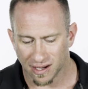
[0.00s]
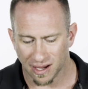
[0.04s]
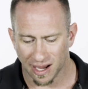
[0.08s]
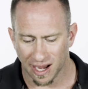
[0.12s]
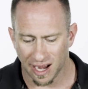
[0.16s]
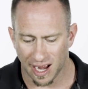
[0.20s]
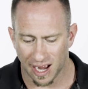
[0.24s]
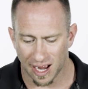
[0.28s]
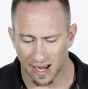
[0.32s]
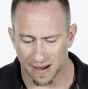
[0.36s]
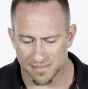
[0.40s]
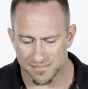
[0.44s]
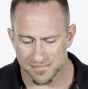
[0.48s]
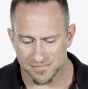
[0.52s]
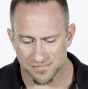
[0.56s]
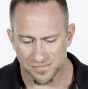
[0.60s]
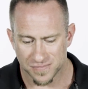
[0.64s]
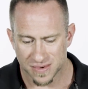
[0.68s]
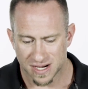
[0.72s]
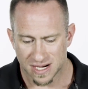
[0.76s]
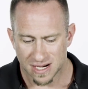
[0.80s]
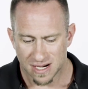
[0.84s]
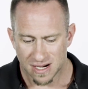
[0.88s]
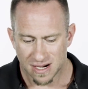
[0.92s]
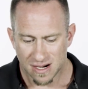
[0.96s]
I'm
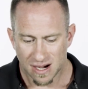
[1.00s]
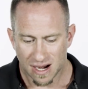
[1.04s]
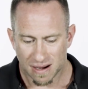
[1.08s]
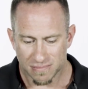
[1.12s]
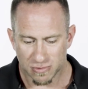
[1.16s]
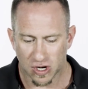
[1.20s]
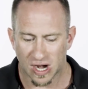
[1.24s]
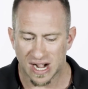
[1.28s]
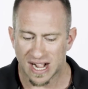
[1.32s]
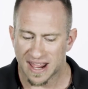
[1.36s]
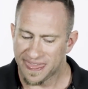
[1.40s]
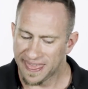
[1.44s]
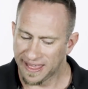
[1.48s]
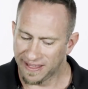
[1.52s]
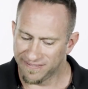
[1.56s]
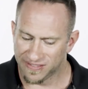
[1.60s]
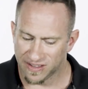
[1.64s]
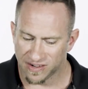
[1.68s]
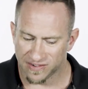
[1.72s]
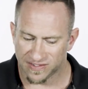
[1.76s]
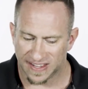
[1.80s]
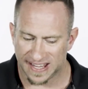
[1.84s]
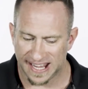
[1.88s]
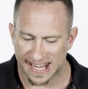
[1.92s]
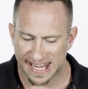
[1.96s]
trying to think if
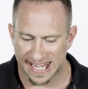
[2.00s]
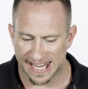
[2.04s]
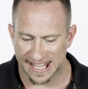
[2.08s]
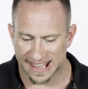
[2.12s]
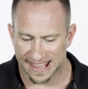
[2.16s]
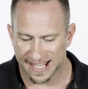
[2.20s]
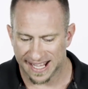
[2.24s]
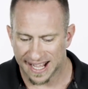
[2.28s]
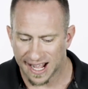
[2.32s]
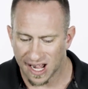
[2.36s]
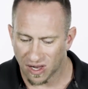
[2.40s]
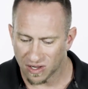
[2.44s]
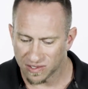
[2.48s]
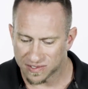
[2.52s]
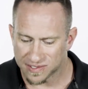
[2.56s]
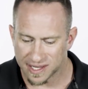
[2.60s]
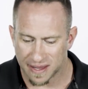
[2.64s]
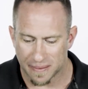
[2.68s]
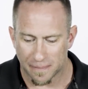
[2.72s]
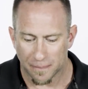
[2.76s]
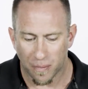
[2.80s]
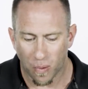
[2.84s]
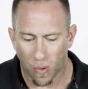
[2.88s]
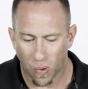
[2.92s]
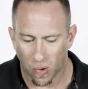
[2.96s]
there's anything else
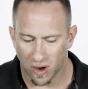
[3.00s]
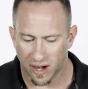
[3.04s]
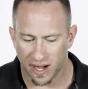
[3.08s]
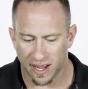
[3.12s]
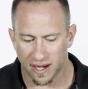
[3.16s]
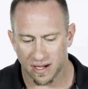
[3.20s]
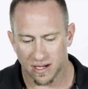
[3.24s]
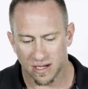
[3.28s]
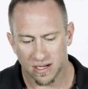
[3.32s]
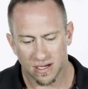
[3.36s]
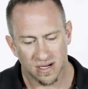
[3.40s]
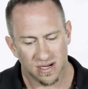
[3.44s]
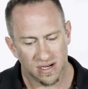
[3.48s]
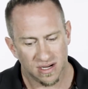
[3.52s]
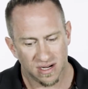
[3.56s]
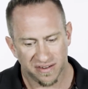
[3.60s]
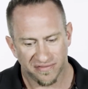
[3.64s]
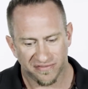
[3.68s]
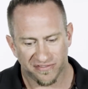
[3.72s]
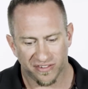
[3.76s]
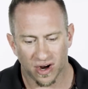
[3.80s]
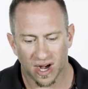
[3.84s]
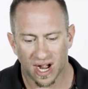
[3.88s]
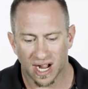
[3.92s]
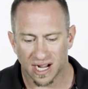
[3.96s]
important
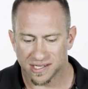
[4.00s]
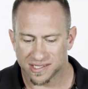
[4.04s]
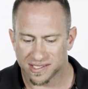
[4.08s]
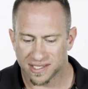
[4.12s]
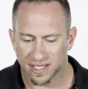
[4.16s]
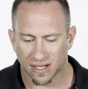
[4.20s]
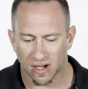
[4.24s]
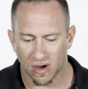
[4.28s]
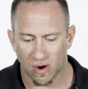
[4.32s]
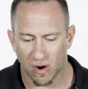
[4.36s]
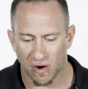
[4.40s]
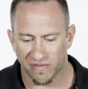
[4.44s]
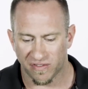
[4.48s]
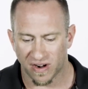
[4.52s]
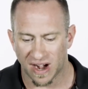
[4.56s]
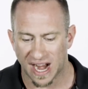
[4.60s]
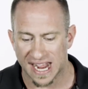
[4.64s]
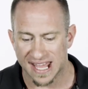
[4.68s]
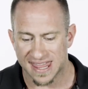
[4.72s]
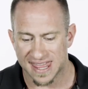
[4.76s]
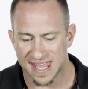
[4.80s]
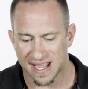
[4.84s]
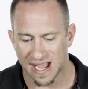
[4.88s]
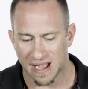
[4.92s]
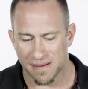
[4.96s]
for us to go over.
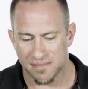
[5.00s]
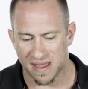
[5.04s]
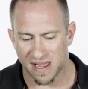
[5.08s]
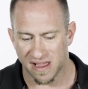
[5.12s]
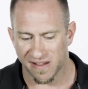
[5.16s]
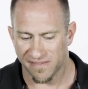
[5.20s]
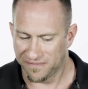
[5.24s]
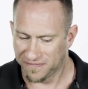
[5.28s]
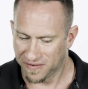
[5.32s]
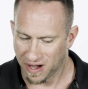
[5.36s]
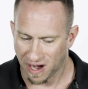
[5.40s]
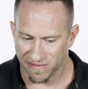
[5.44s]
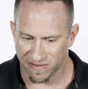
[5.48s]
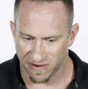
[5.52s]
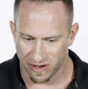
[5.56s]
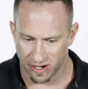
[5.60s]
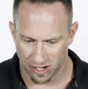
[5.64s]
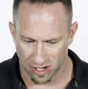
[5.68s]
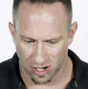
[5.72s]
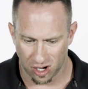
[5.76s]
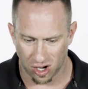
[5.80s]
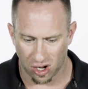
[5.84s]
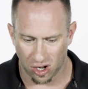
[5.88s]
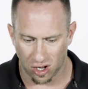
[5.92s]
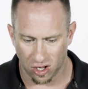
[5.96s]
I think I may have covered
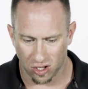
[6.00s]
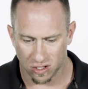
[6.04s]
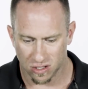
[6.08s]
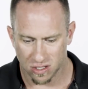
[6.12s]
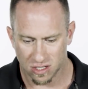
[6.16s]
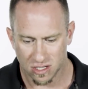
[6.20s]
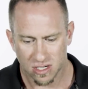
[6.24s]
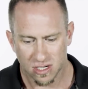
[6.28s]
it all.